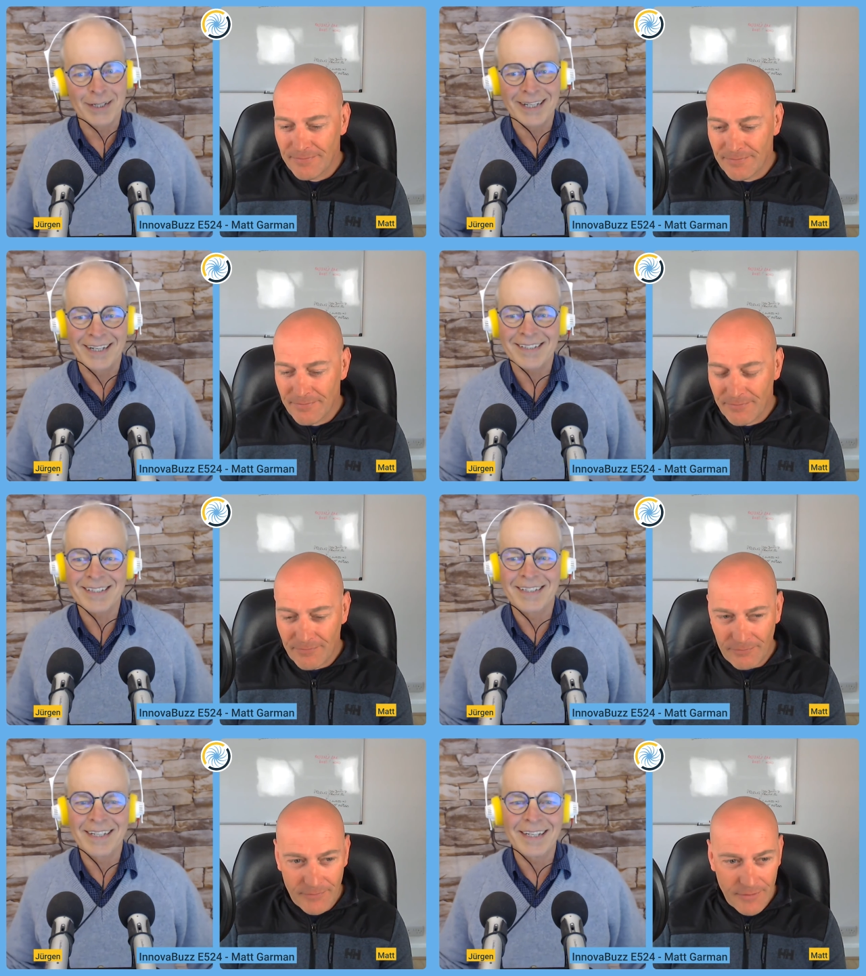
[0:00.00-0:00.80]
Speaker 1: podcast
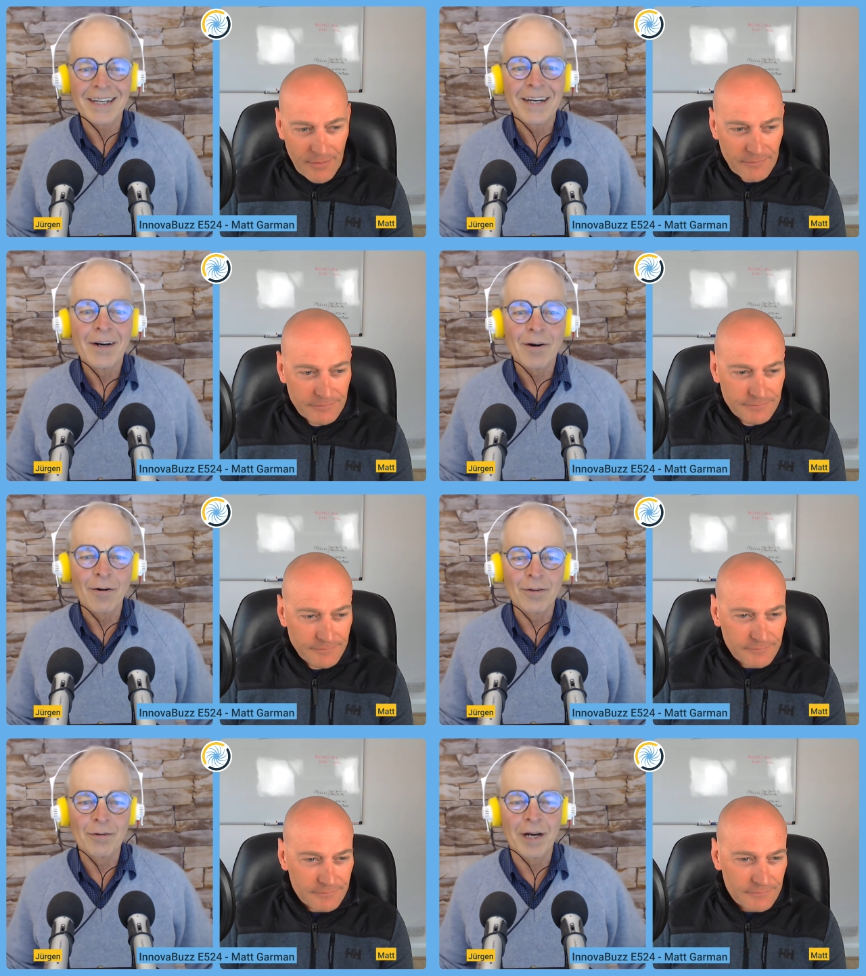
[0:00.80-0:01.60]
today,
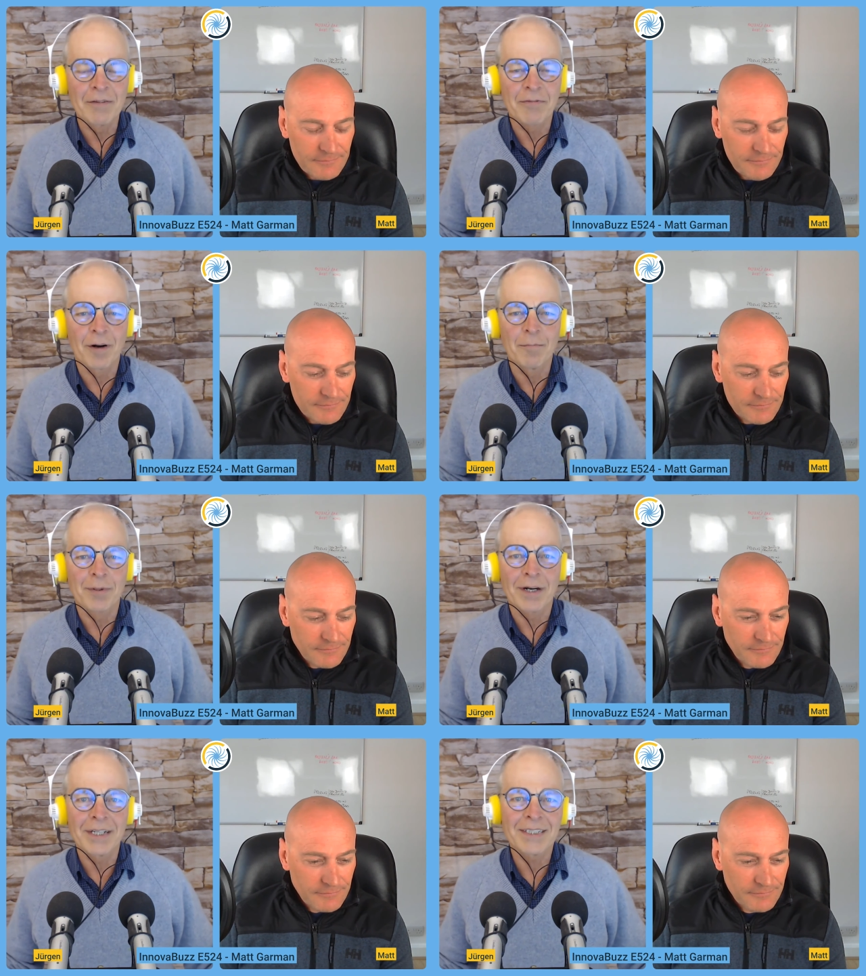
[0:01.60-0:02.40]
all the way from
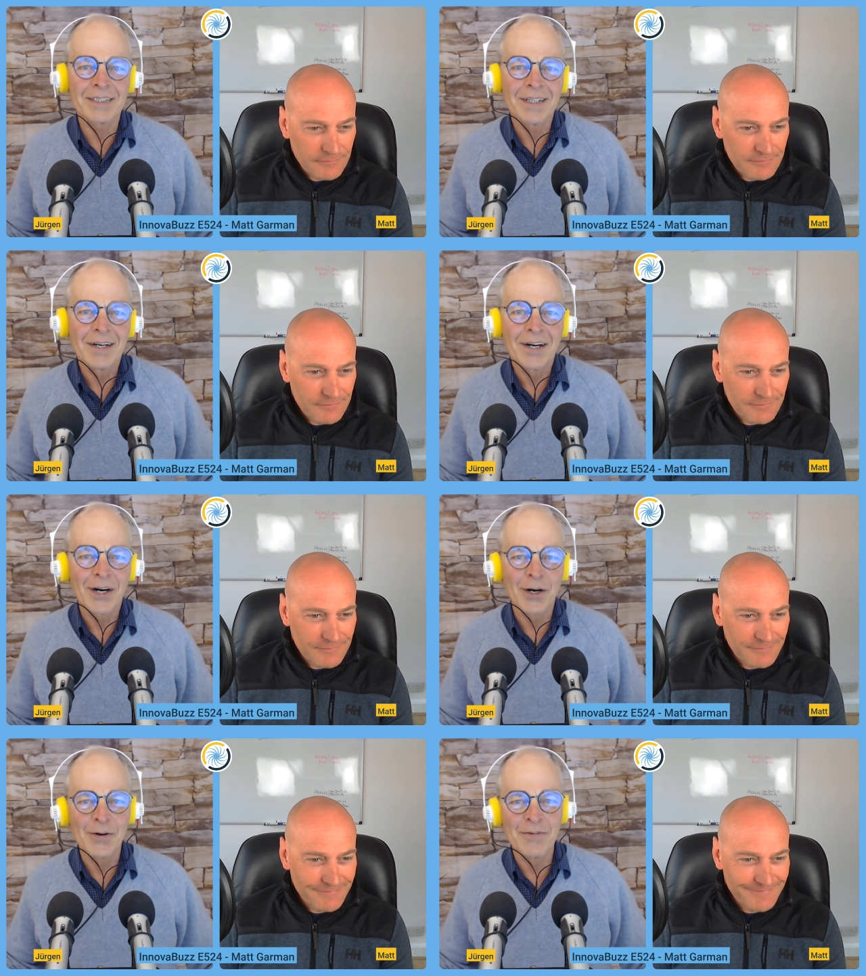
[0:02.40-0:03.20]
Brighton,
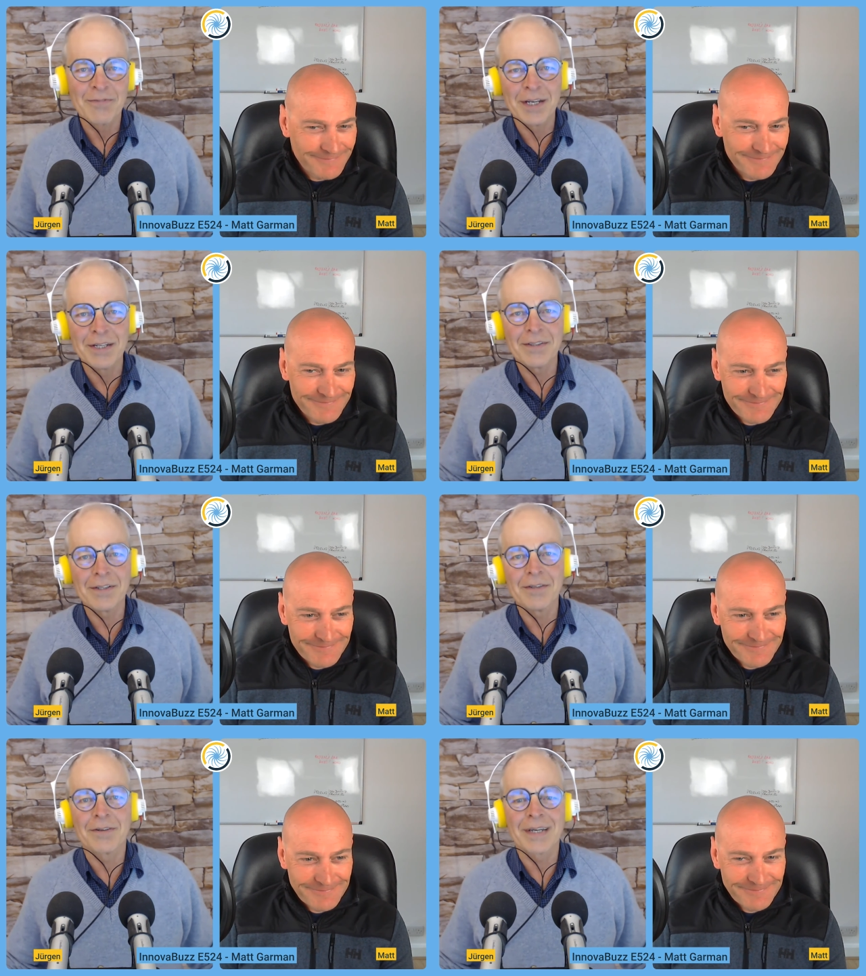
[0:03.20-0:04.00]
Hove in
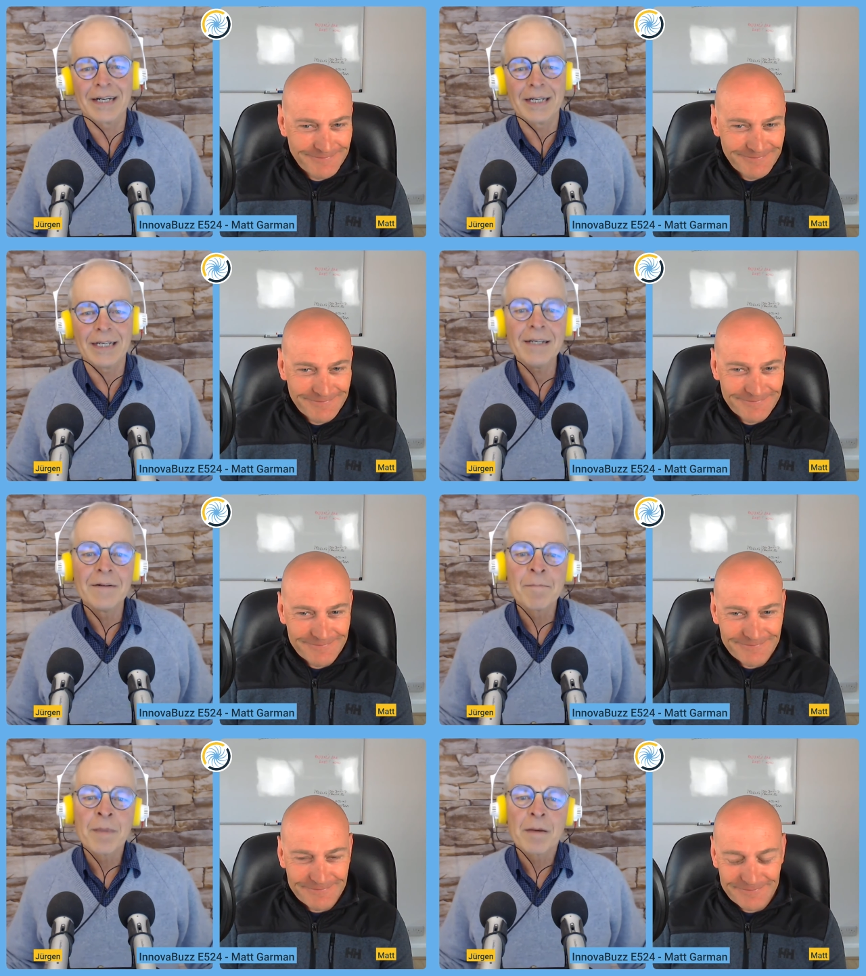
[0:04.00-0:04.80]
the UK,
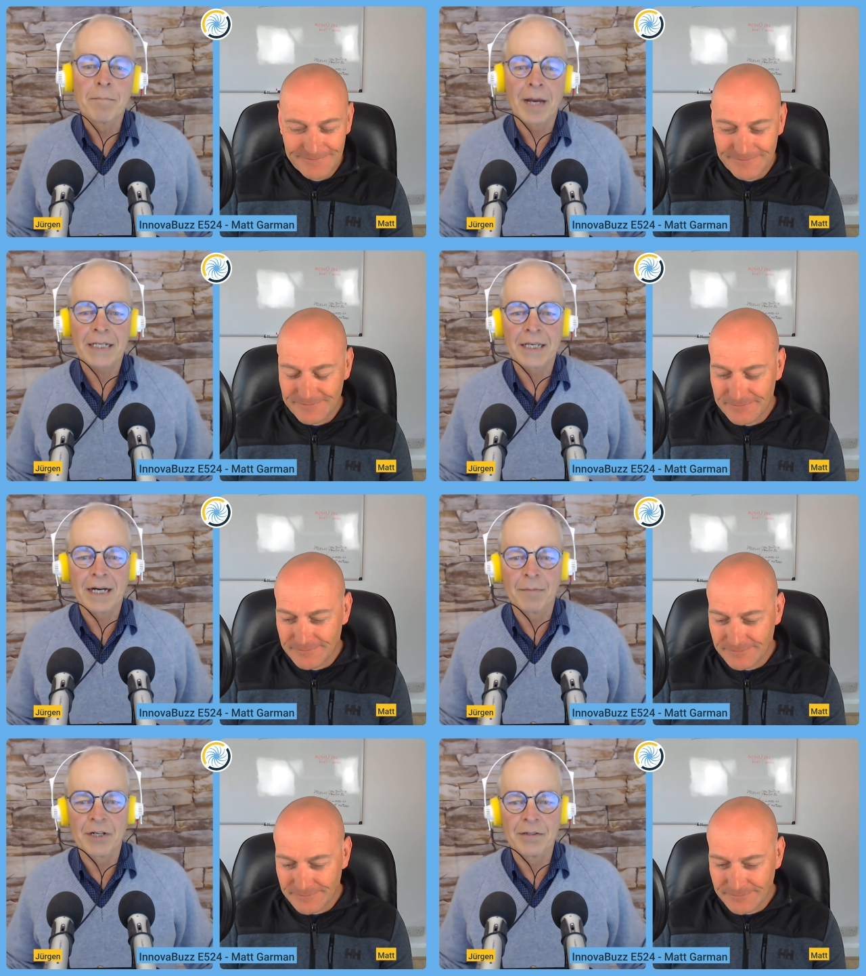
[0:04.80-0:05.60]
Matt
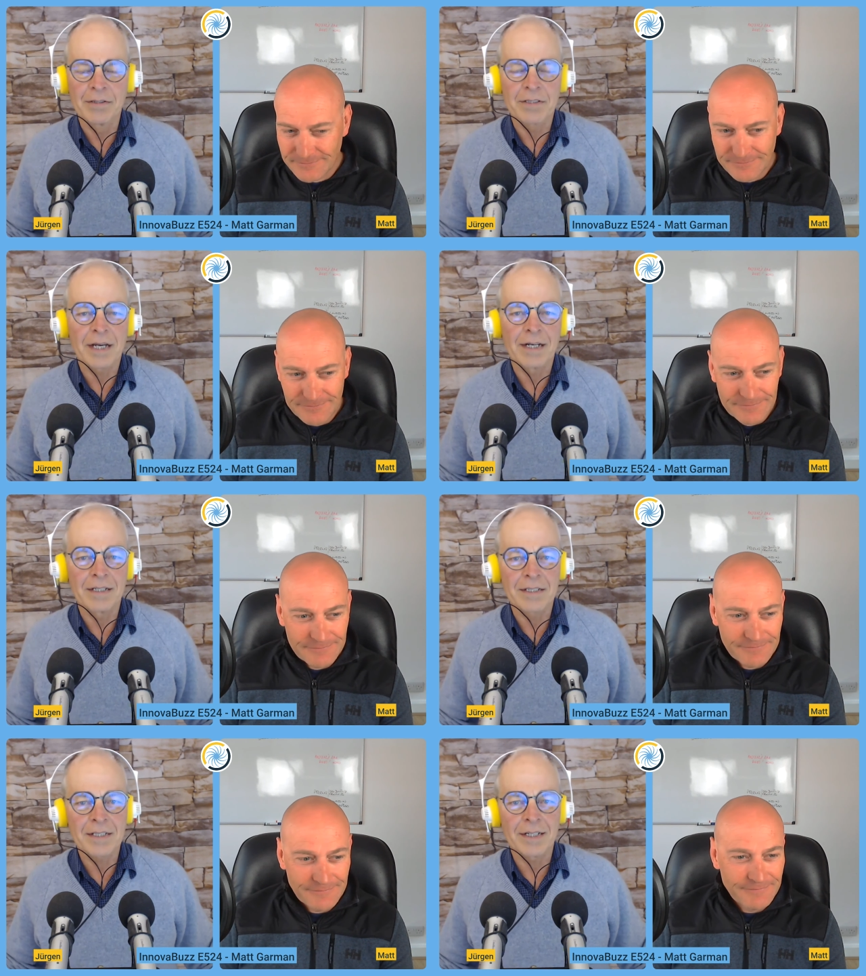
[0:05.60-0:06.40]
Garman, who's
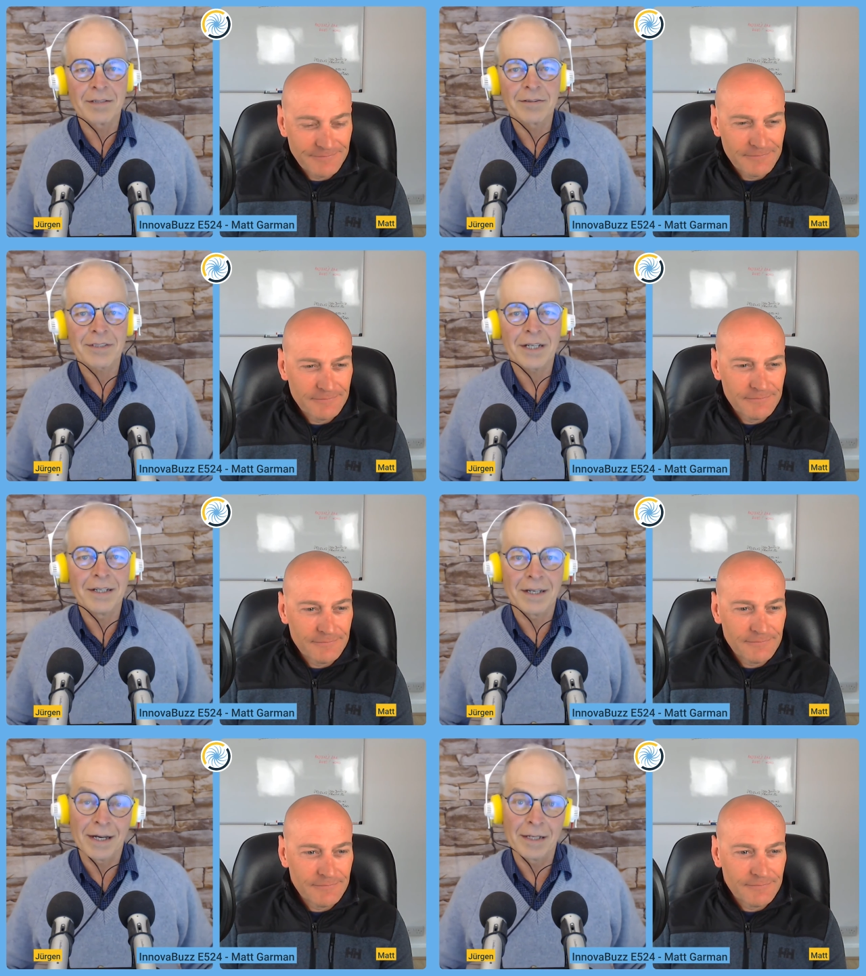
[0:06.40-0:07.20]
a sales
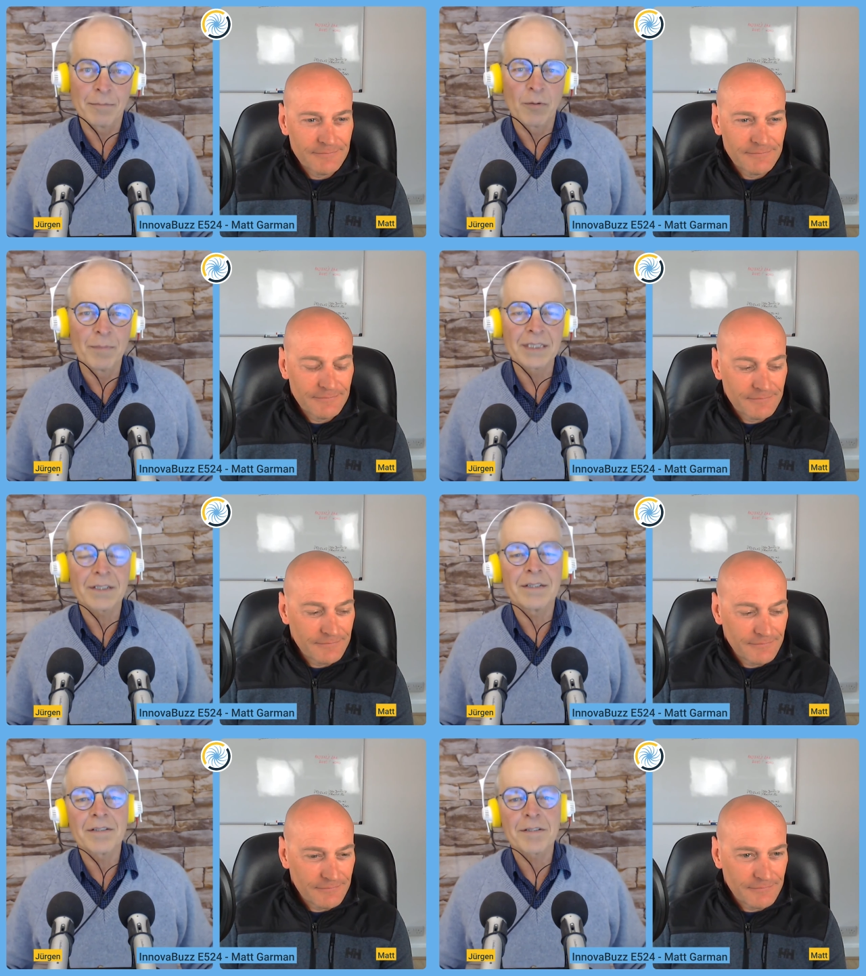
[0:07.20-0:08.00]
enablement
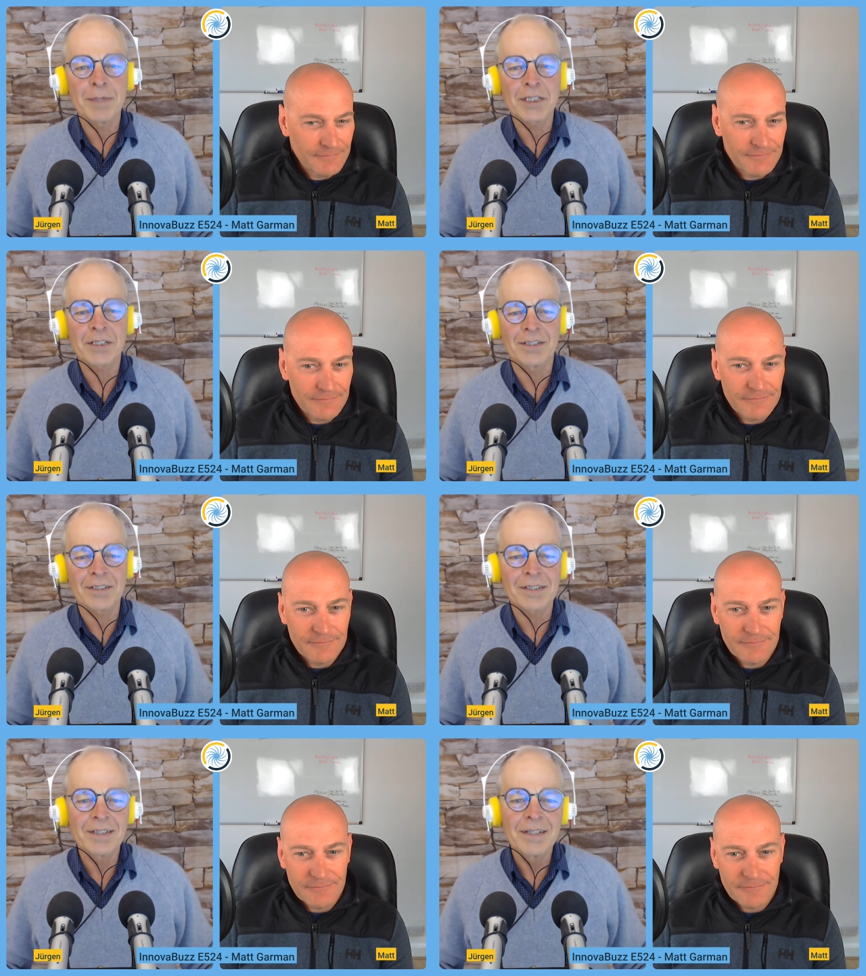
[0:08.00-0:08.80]

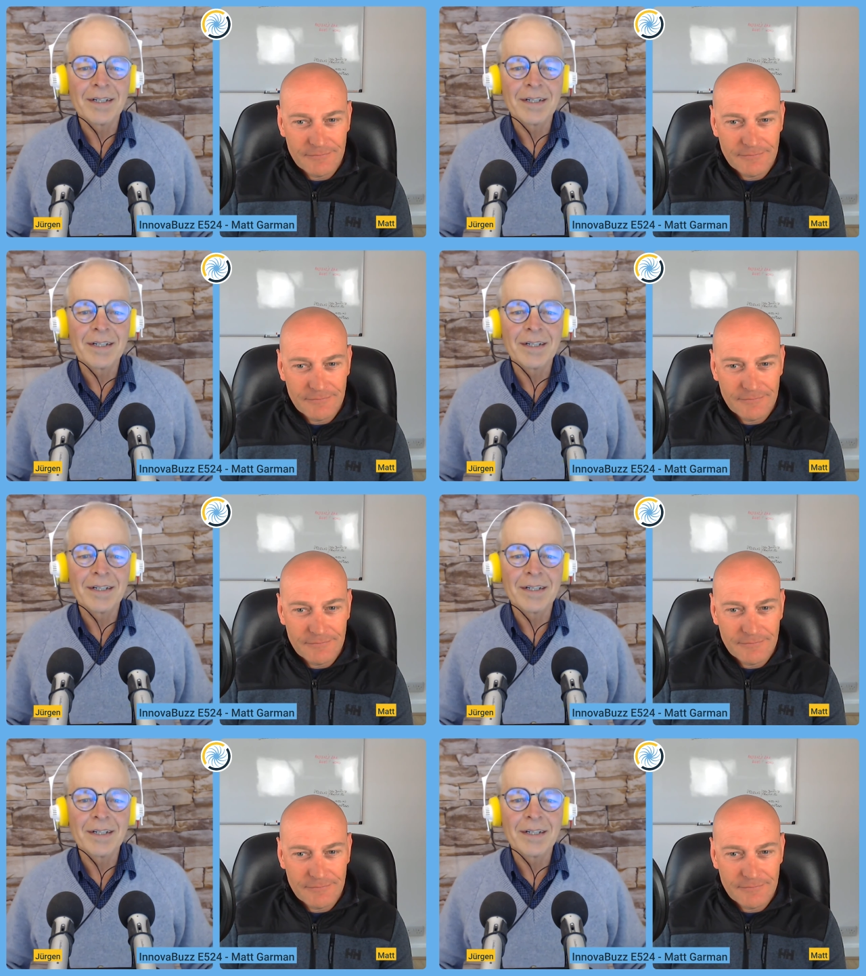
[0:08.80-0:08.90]
specialist.